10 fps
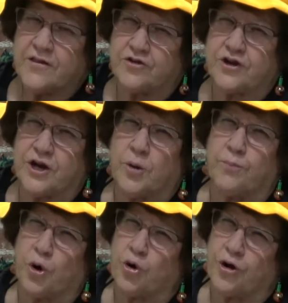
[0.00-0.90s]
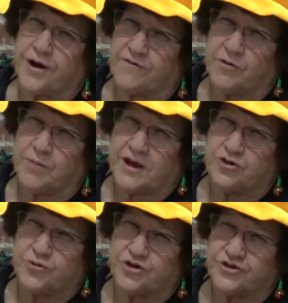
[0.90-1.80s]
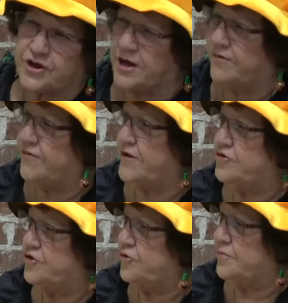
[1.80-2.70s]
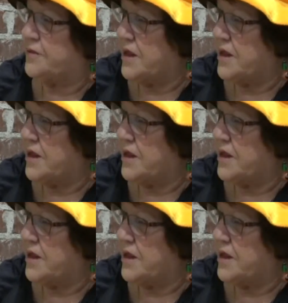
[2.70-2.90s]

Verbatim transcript: There's a little bird on every page, which is kind of fun too.